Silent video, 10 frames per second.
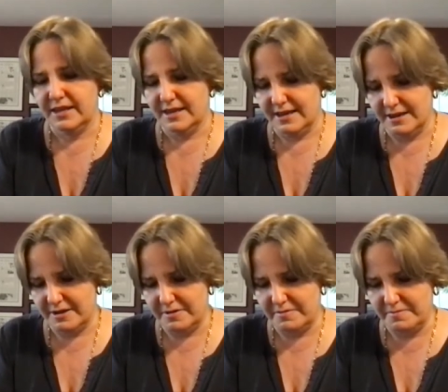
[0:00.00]

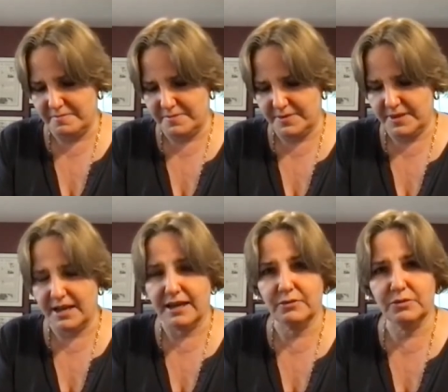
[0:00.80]
um, they
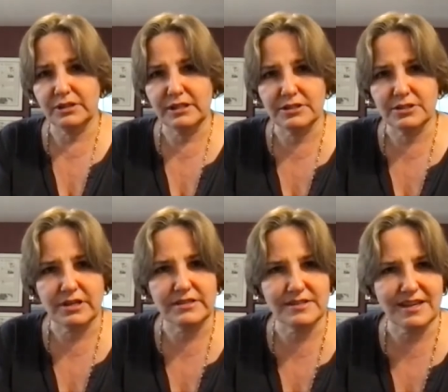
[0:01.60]
had a really
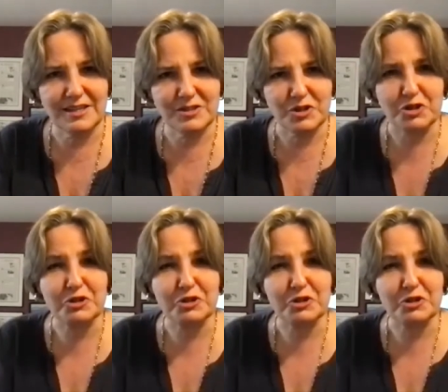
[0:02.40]
interesting answer.